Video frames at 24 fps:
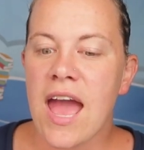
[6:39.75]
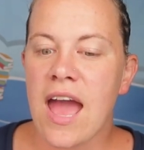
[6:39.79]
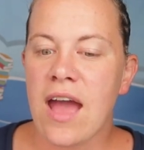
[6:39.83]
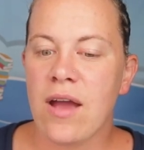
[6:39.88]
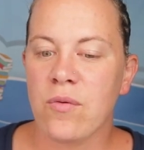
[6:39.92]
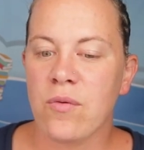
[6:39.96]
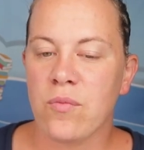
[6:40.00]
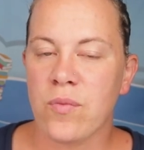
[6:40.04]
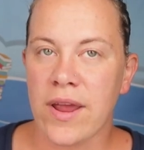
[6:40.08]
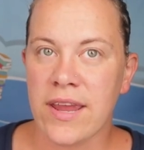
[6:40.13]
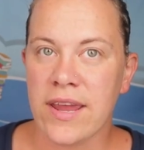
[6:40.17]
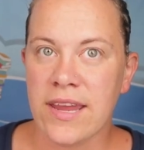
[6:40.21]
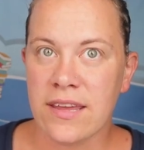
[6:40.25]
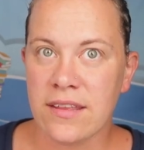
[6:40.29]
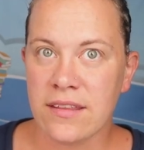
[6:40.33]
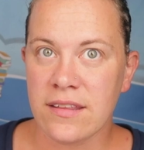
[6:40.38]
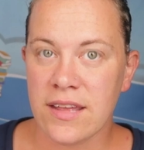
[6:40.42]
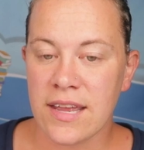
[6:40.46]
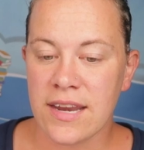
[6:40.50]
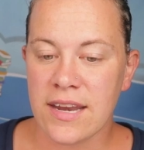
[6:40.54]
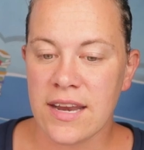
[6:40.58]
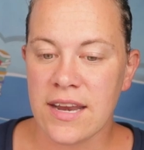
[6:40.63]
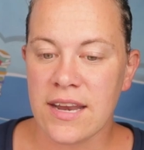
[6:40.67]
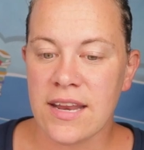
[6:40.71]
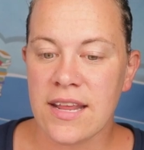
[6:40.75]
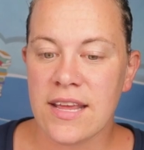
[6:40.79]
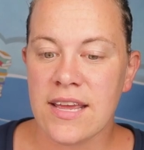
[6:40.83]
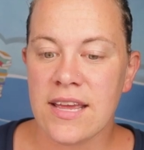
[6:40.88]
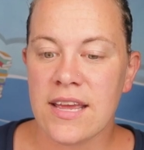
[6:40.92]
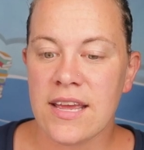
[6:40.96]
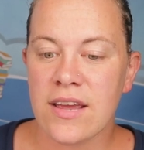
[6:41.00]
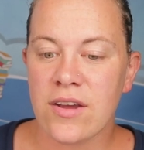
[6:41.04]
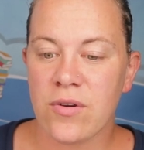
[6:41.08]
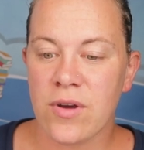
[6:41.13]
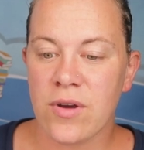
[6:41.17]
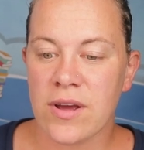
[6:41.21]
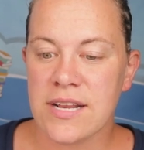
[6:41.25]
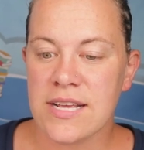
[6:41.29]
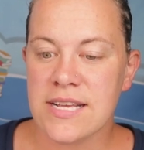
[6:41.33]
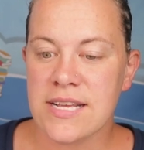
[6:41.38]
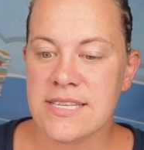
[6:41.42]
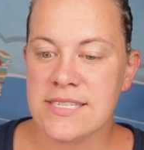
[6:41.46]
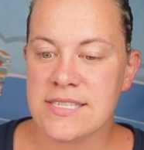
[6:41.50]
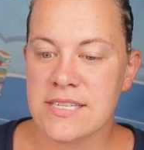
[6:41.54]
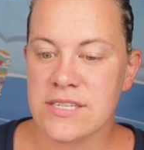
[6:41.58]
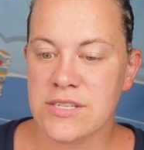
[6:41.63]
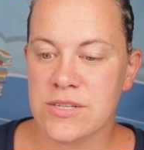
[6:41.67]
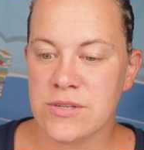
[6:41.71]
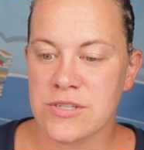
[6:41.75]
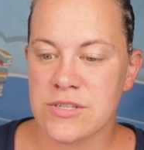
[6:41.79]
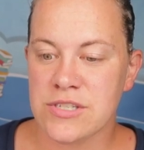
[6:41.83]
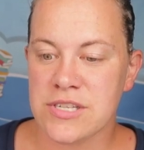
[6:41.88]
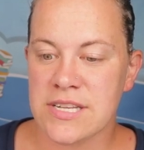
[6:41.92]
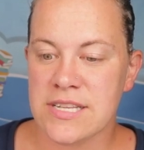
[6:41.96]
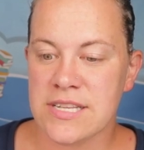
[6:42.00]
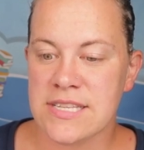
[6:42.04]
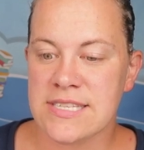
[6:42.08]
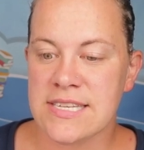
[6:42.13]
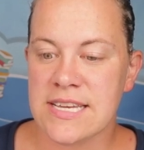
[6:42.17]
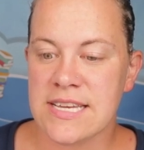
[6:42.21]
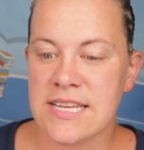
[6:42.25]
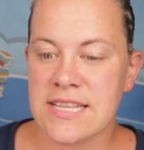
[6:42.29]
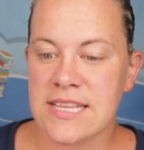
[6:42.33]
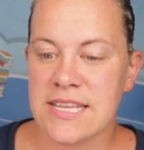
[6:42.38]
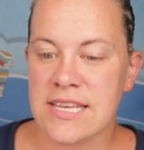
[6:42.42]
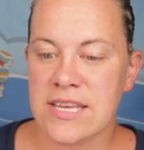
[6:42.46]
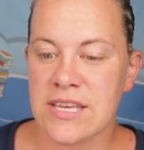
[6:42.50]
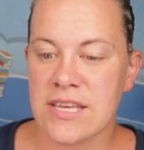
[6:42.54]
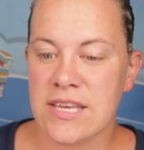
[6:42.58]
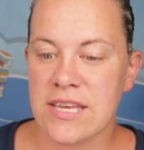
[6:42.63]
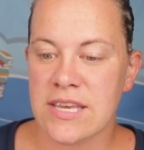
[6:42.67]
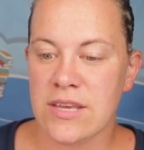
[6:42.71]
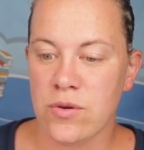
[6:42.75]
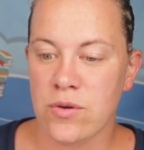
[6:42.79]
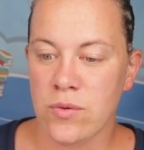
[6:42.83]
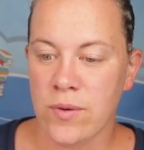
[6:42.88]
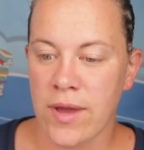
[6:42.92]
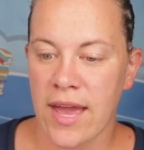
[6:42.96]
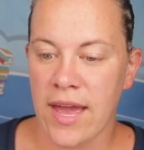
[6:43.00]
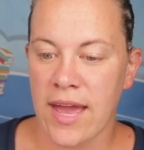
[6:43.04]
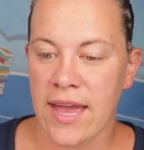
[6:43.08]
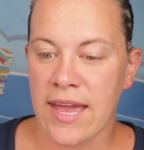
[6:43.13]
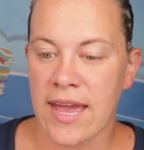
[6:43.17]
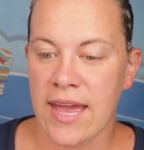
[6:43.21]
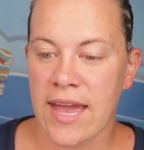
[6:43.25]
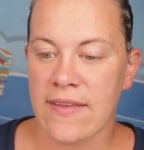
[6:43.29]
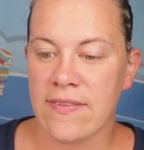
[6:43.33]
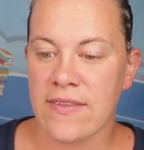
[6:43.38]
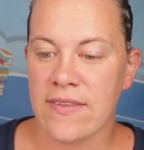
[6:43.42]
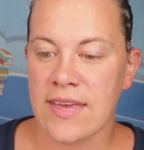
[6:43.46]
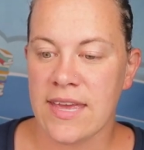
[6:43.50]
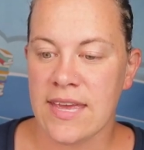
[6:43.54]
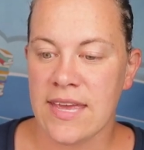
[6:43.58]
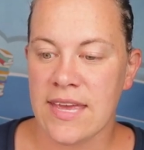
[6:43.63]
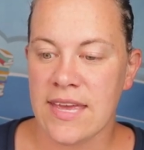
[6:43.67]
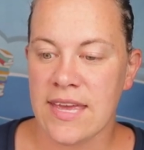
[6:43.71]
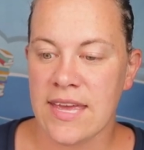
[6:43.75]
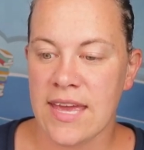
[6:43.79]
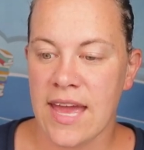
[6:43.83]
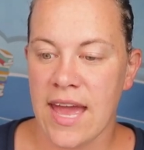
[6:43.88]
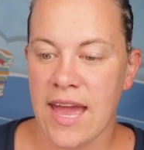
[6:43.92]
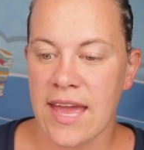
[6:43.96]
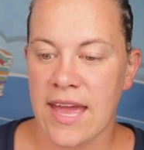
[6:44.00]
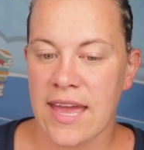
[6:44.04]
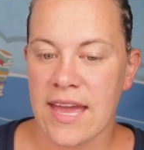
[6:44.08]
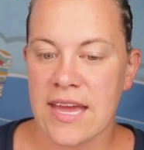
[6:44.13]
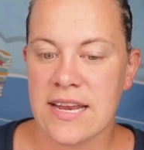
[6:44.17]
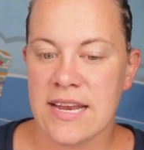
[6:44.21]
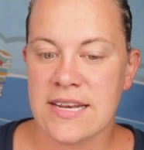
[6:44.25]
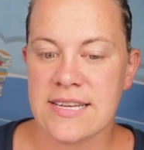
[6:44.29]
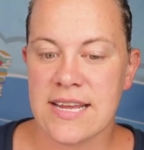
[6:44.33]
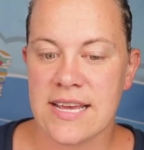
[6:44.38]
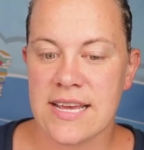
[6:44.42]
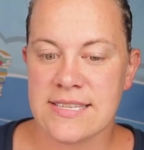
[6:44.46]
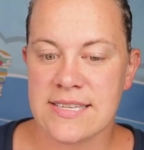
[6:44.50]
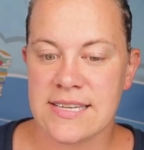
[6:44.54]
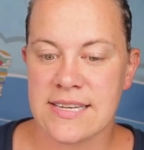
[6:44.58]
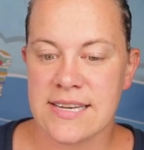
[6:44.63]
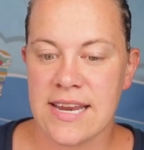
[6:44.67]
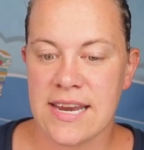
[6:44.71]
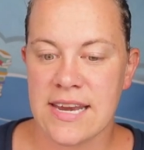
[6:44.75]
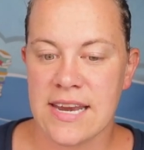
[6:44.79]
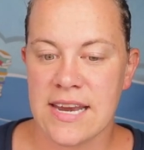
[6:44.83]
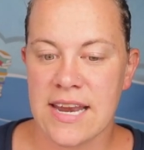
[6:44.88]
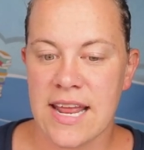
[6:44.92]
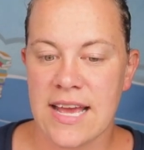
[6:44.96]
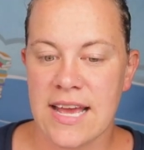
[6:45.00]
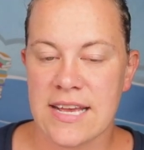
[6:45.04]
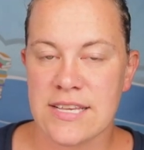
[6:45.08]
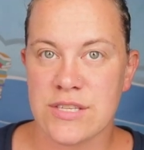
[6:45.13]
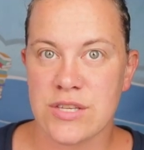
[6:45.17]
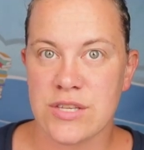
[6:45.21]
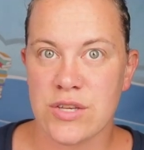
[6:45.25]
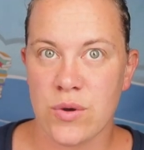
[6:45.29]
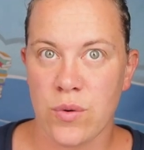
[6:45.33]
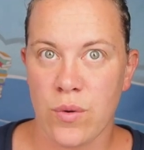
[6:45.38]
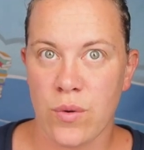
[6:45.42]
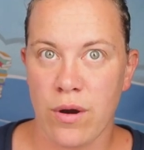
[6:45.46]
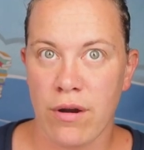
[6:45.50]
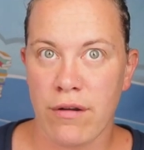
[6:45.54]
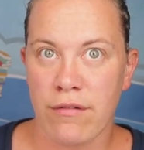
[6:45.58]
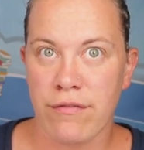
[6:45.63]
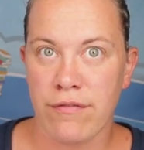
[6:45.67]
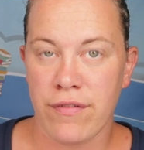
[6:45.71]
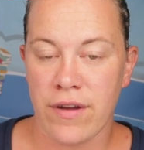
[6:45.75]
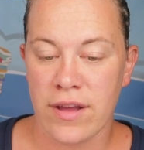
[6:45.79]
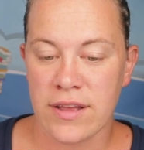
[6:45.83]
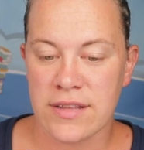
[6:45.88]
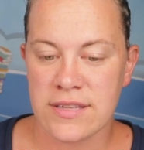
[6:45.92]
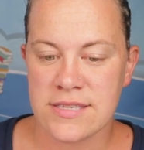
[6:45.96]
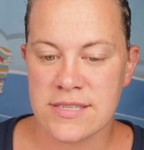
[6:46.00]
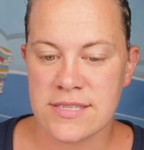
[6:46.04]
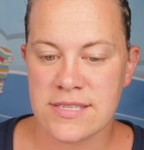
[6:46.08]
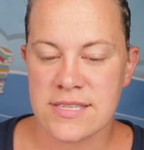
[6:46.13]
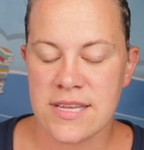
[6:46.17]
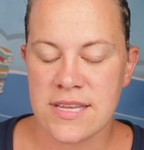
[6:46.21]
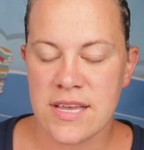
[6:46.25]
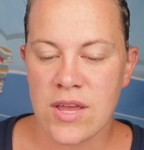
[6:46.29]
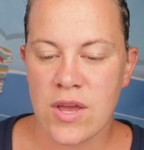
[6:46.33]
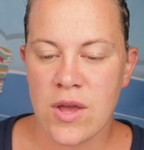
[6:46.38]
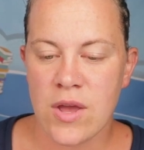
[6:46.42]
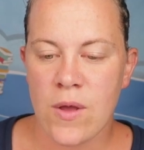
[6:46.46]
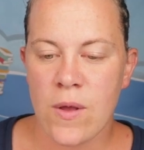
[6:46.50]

at regulated credit institutions in the UK and the EEA and designated as your funds.